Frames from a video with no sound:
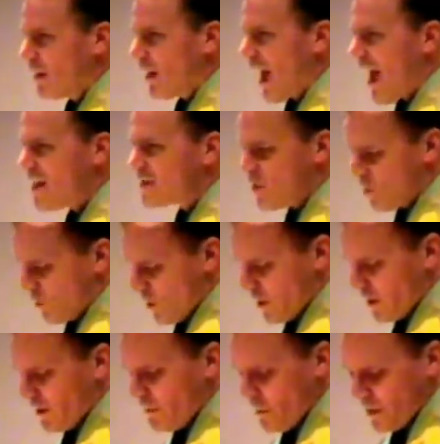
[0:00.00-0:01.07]
As a
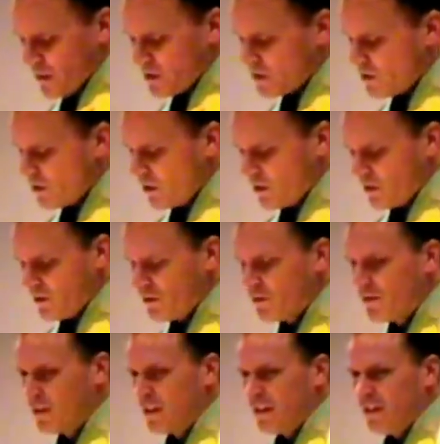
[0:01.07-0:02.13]
rookie minister
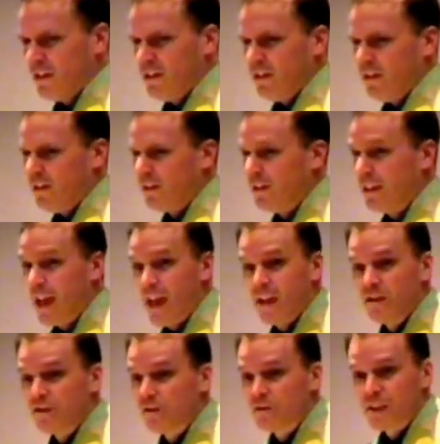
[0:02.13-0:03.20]
in the
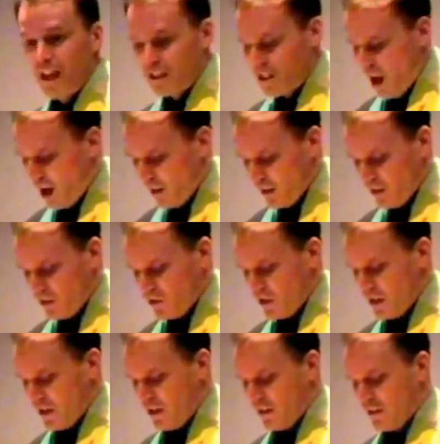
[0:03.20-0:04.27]
age of
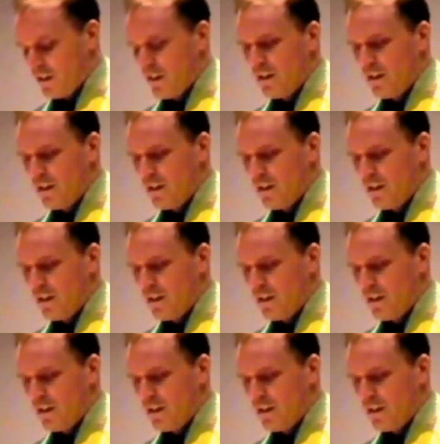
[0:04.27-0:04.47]
technology,